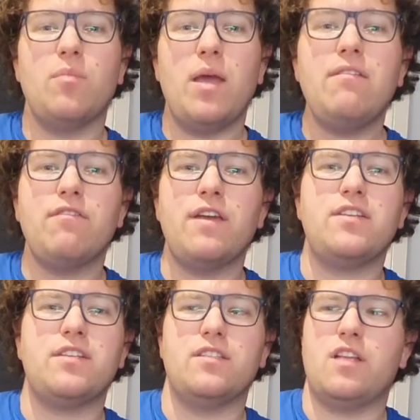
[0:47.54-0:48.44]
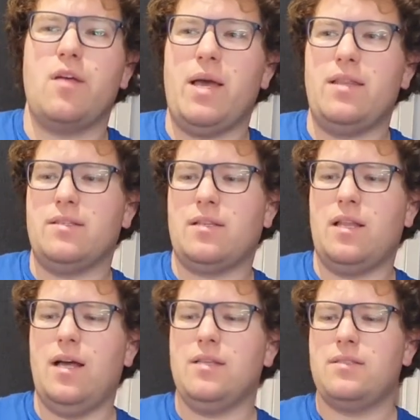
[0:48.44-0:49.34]
the main features about this
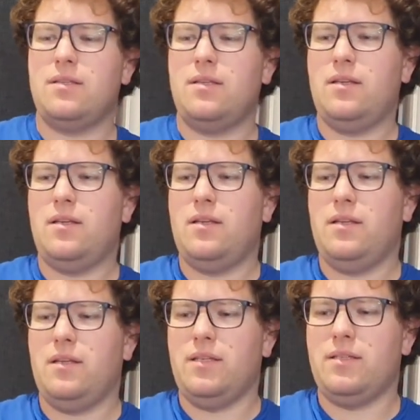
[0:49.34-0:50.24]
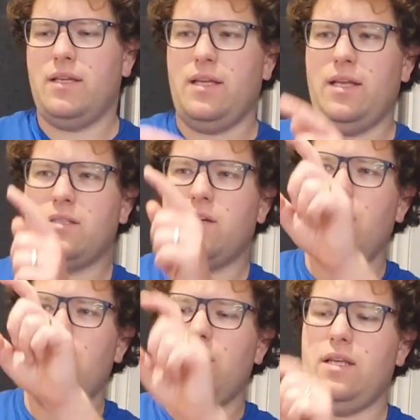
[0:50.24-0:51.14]
glass is that it's
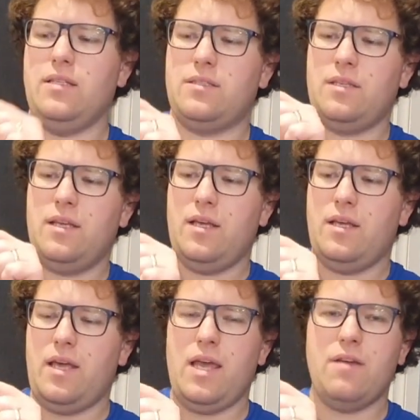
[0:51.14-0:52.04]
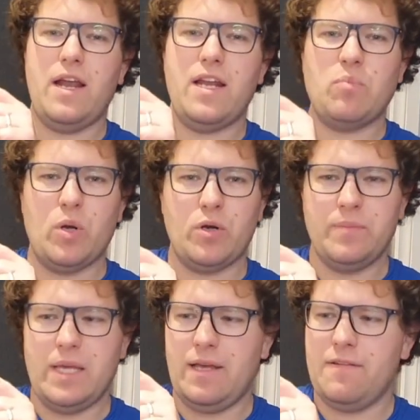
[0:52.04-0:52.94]
got this aerated
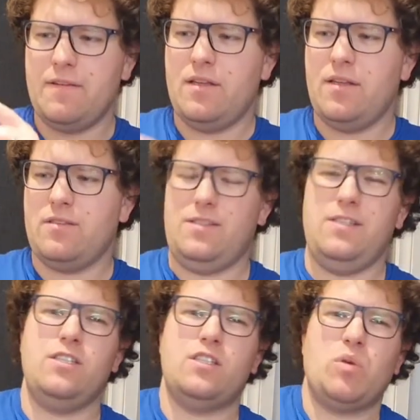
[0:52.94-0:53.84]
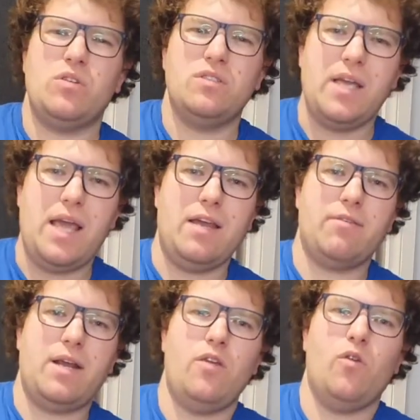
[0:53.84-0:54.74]
bottom here. So this is supposed to
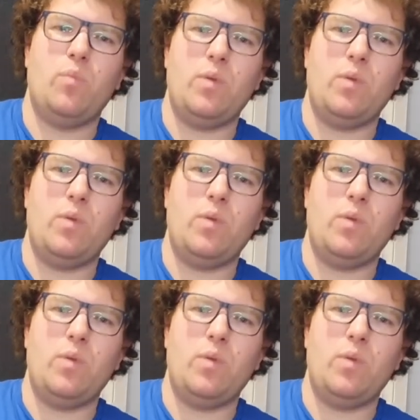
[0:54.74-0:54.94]
aerate your